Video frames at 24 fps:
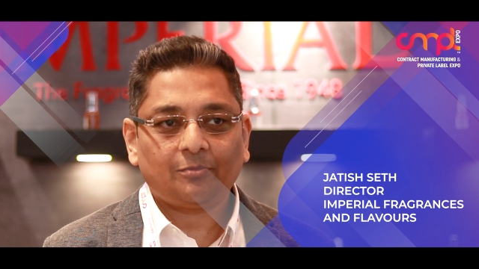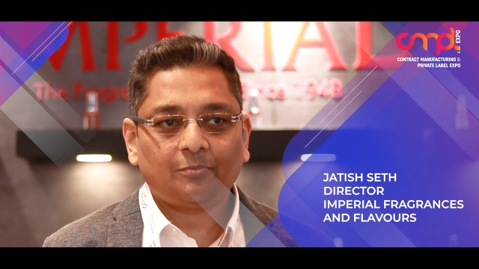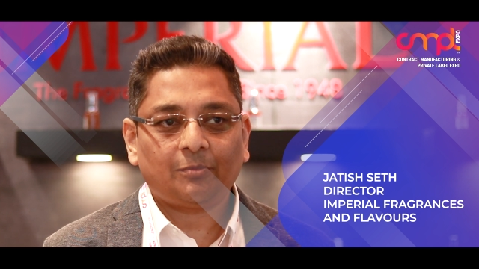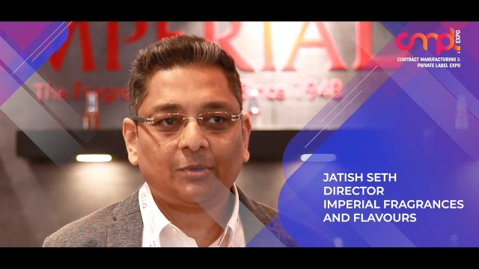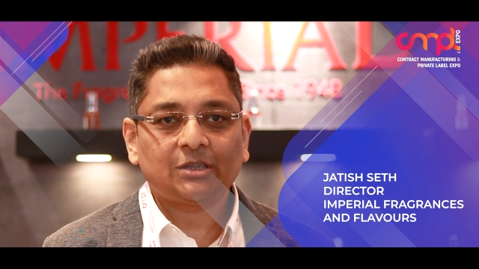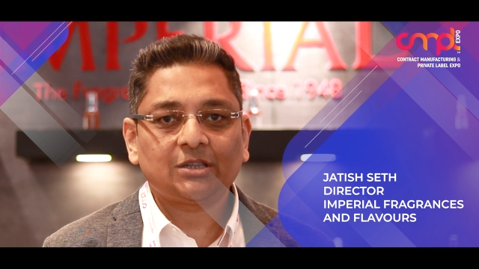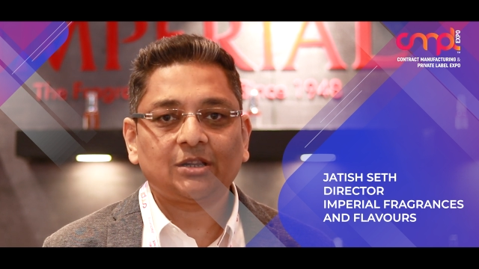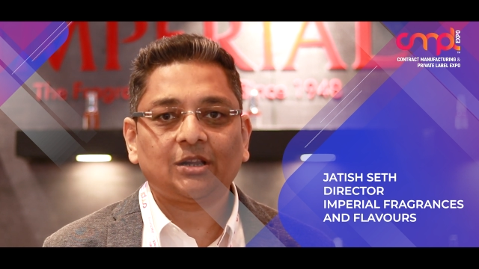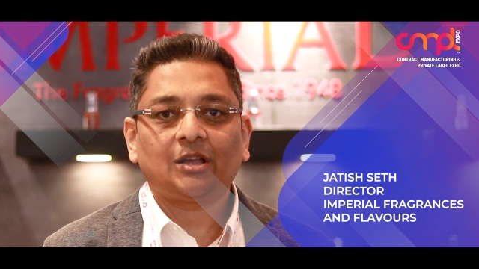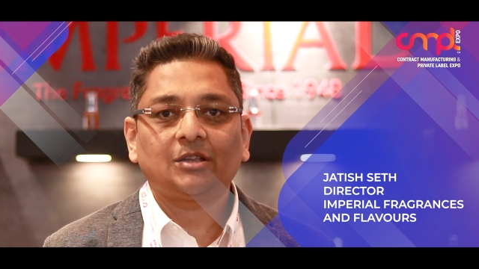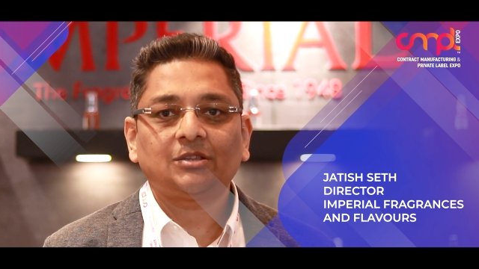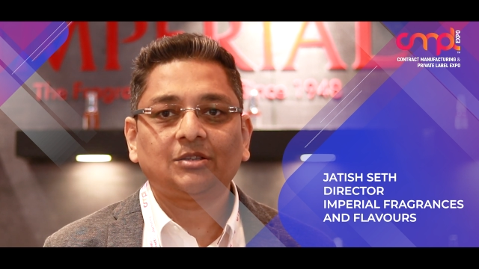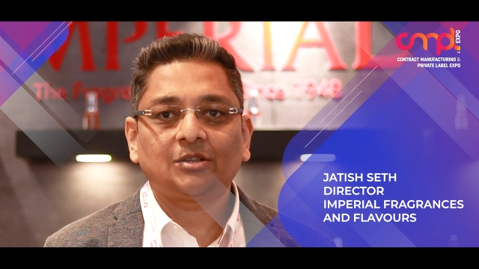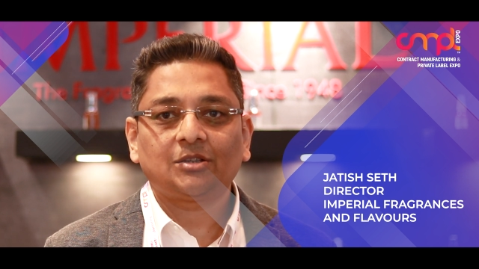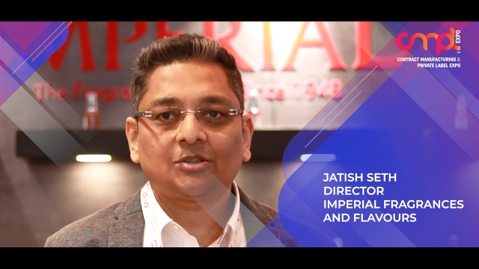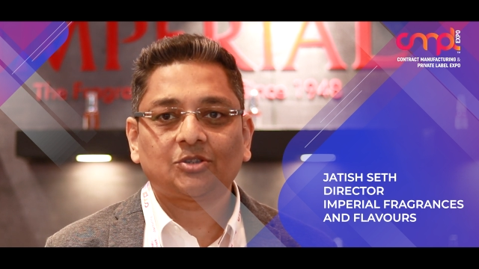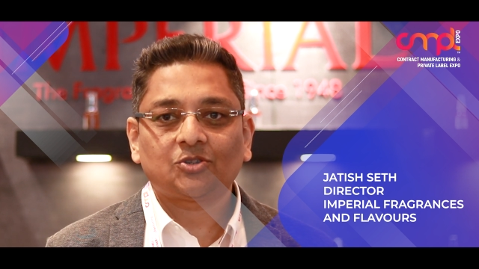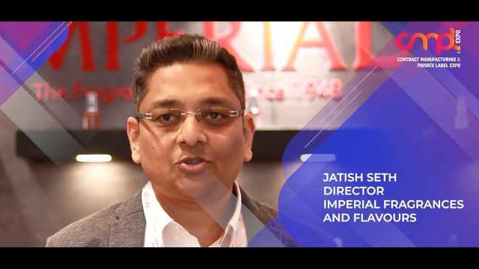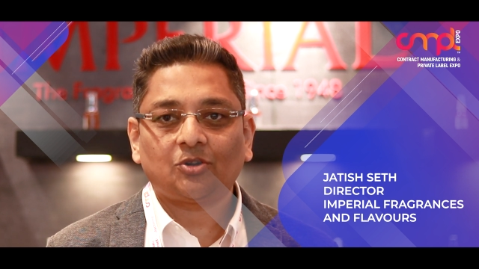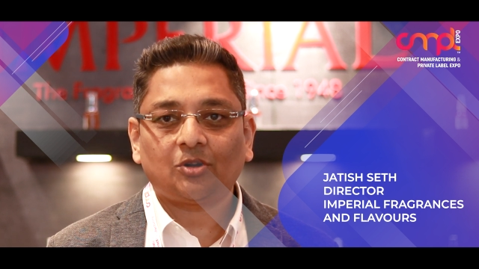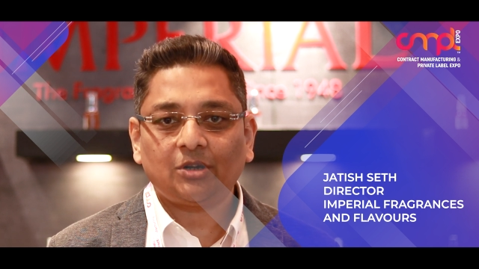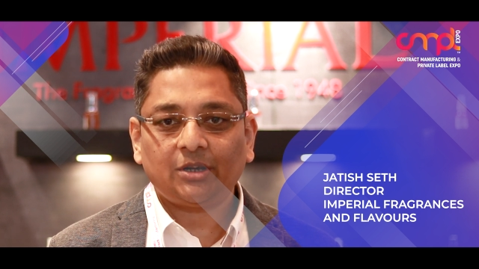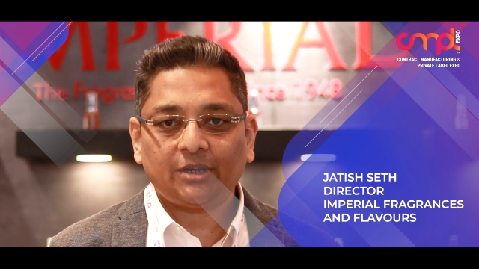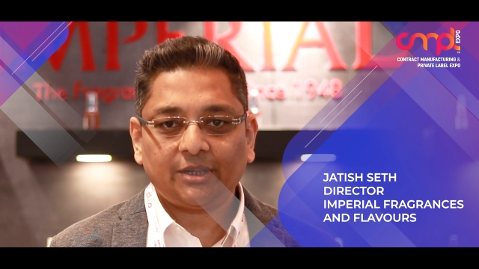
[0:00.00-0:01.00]
much larger
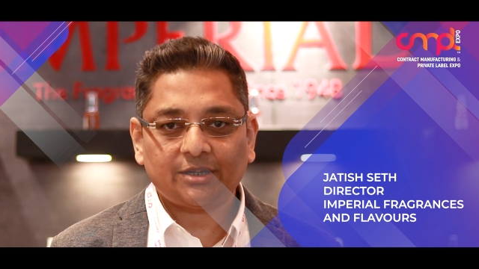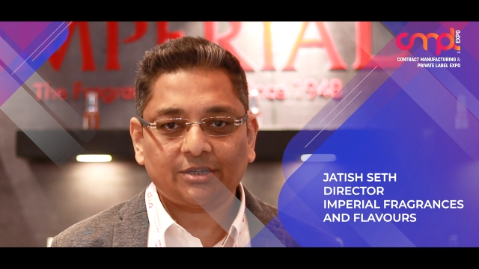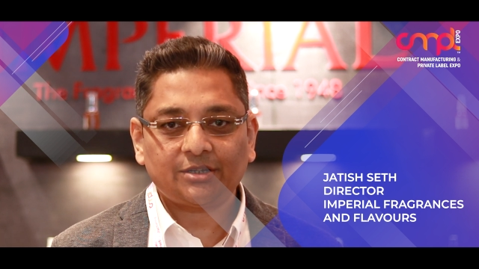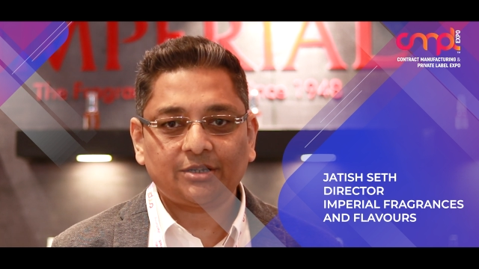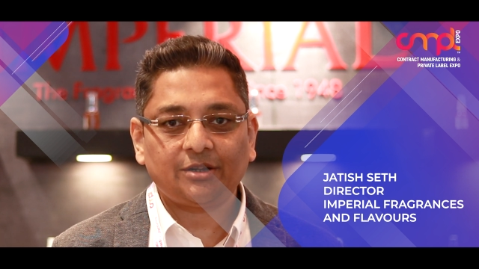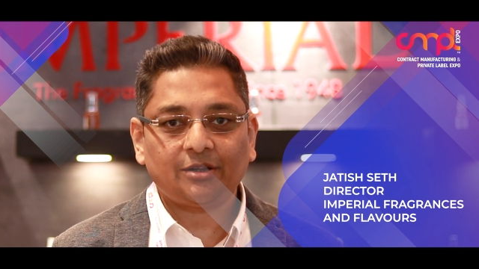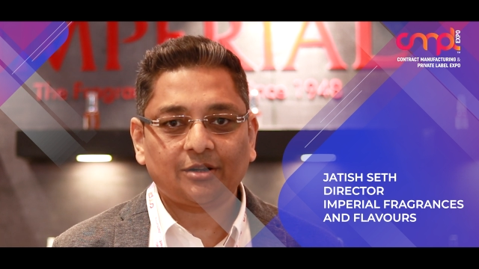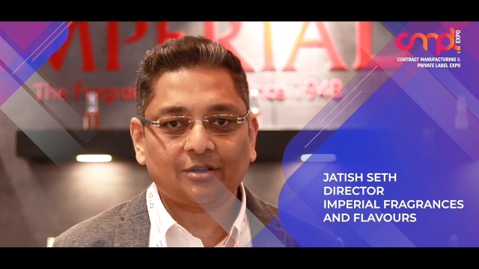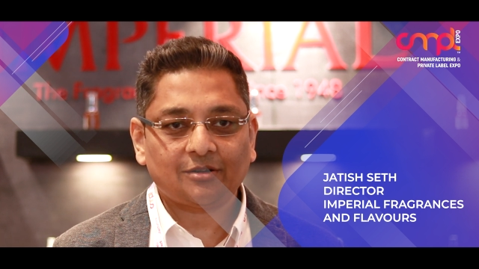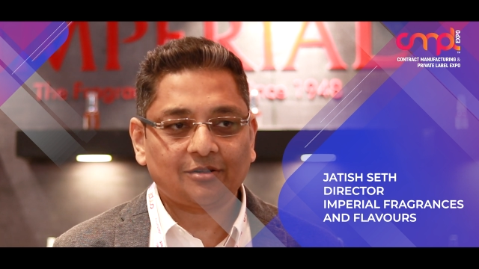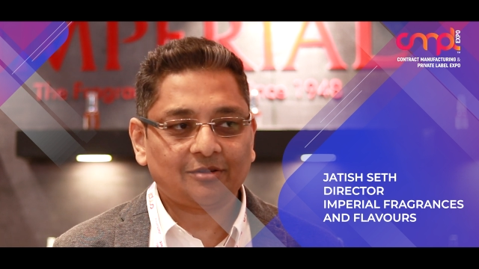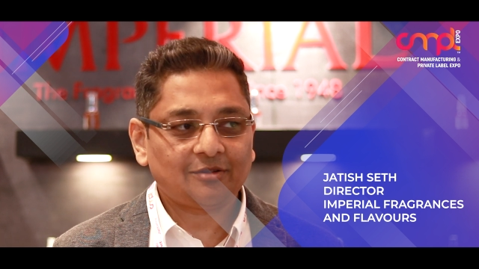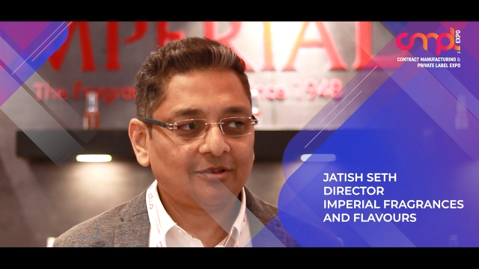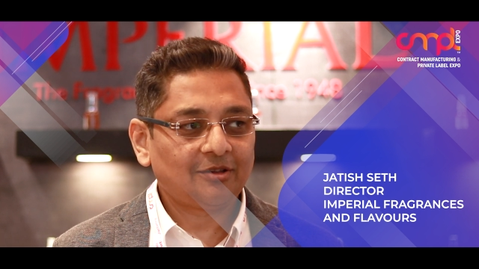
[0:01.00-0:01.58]
stall next year.